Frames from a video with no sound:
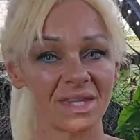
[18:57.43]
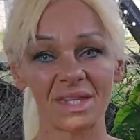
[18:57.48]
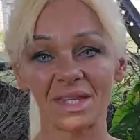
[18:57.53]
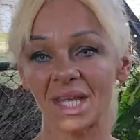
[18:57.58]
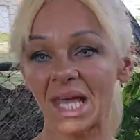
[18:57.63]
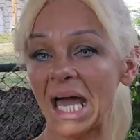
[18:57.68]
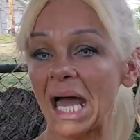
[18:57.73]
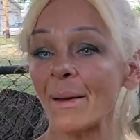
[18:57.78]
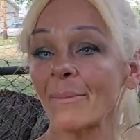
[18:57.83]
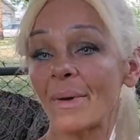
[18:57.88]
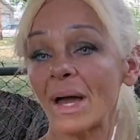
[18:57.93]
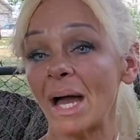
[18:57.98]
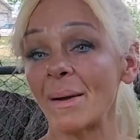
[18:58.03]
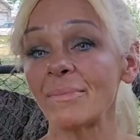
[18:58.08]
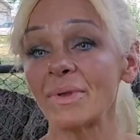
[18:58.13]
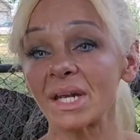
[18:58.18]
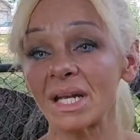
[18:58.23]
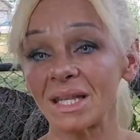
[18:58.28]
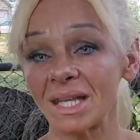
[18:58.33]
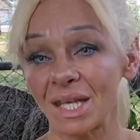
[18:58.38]
I'm
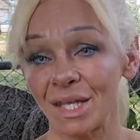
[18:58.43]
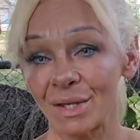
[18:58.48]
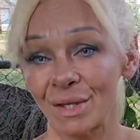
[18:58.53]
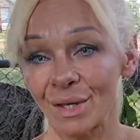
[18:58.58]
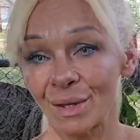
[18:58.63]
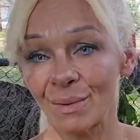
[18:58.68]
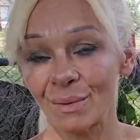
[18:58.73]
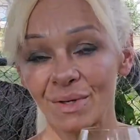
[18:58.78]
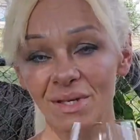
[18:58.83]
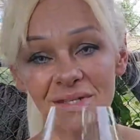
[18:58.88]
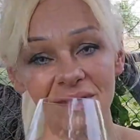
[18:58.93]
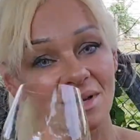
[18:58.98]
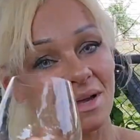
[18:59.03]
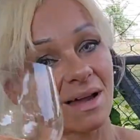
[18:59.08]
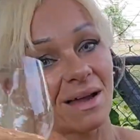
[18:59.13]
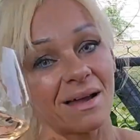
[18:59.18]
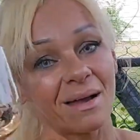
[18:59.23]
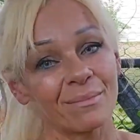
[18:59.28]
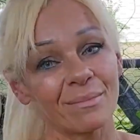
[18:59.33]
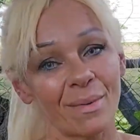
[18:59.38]
gonna let you go, because
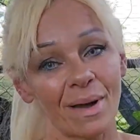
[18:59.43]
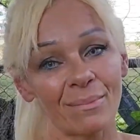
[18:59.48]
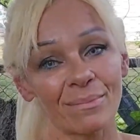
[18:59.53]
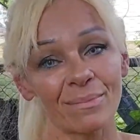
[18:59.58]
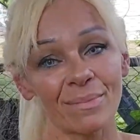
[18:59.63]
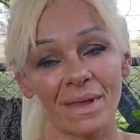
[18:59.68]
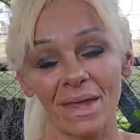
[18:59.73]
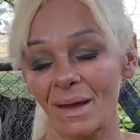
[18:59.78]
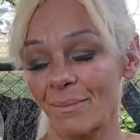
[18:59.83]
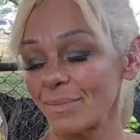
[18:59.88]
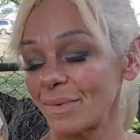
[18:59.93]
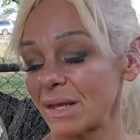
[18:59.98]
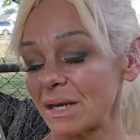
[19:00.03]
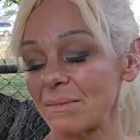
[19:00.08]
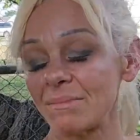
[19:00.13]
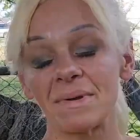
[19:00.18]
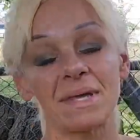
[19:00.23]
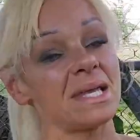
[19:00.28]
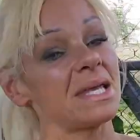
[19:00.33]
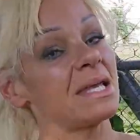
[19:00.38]
I'm gonna
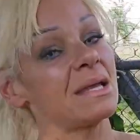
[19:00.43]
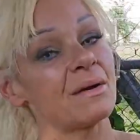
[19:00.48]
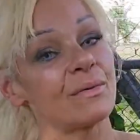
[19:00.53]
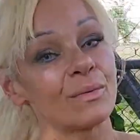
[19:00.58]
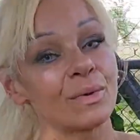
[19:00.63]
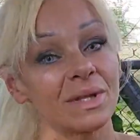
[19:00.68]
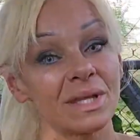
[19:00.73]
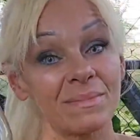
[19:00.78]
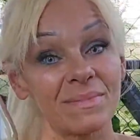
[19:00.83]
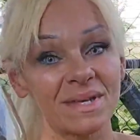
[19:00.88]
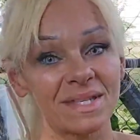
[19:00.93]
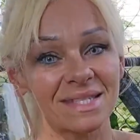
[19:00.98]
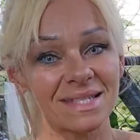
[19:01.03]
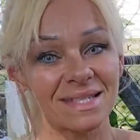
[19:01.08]
be really busy